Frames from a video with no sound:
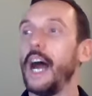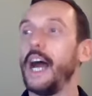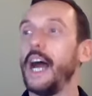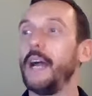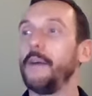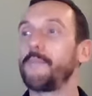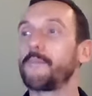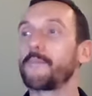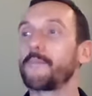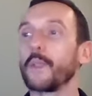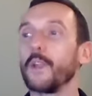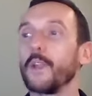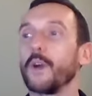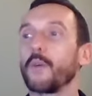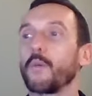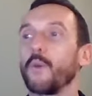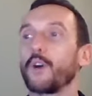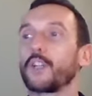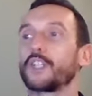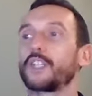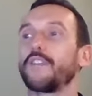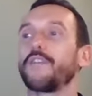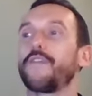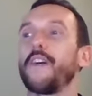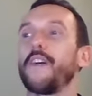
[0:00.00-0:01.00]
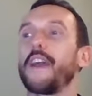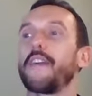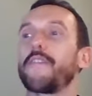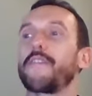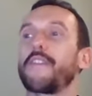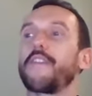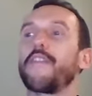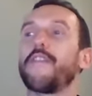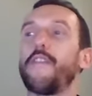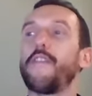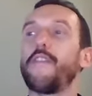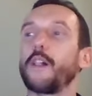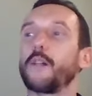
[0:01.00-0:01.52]
That. What's your
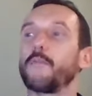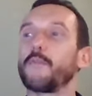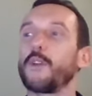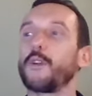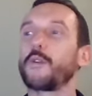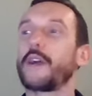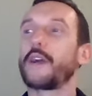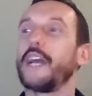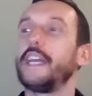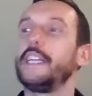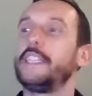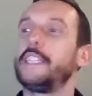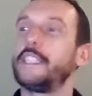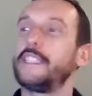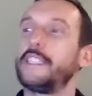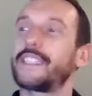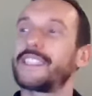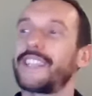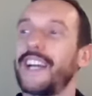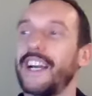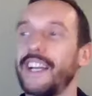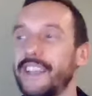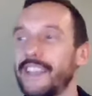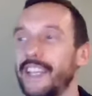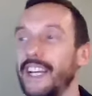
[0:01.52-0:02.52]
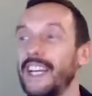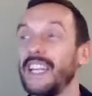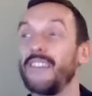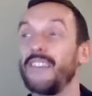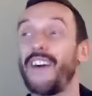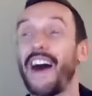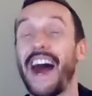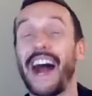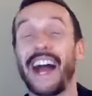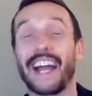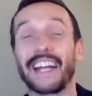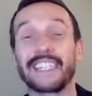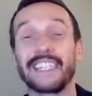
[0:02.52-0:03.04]
favourite film location site that
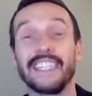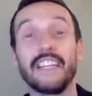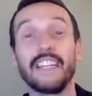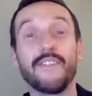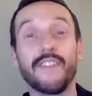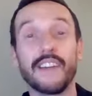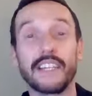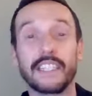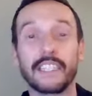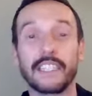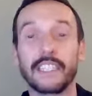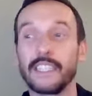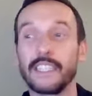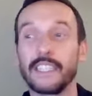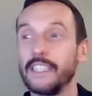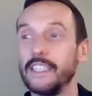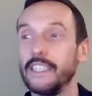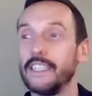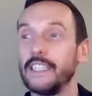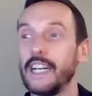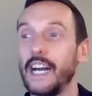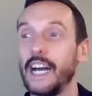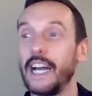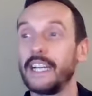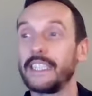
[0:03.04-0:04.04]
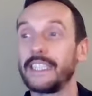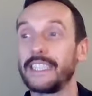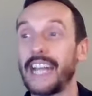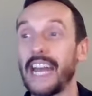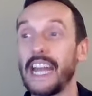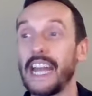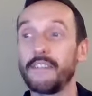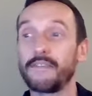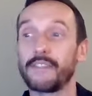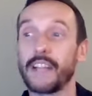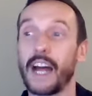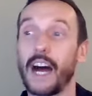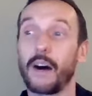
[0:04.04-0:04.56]
you've actually visited?
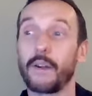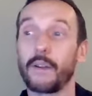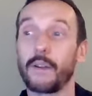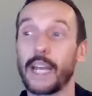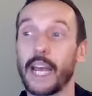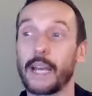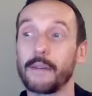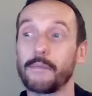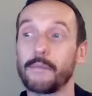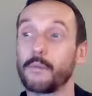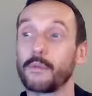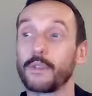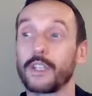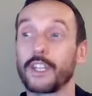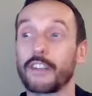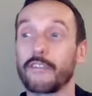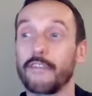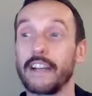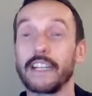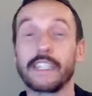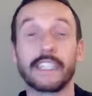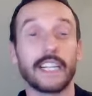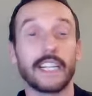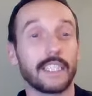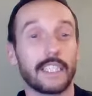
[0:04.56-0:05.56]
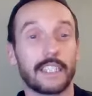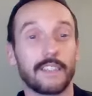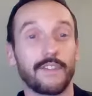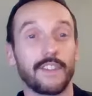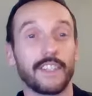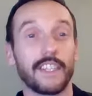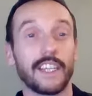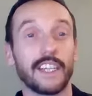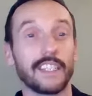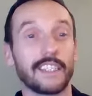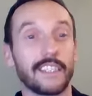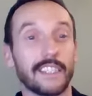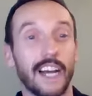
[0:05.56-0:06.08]
Dave Downey came up with a great
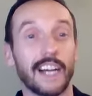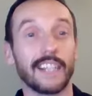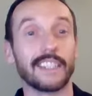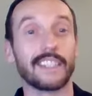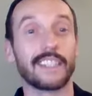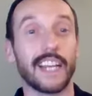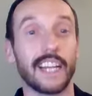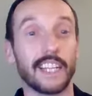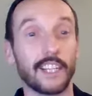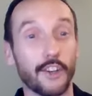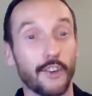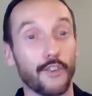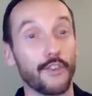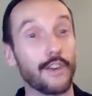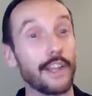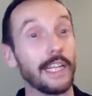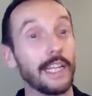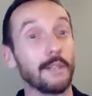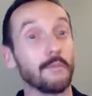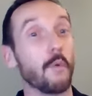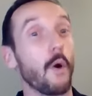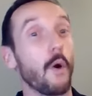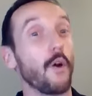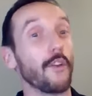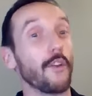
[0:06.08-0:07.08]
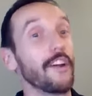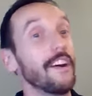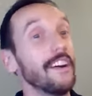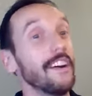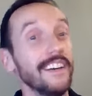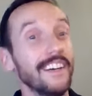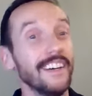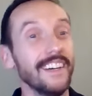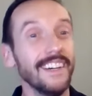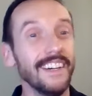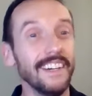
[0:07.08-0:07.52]
for this and said Creed 1.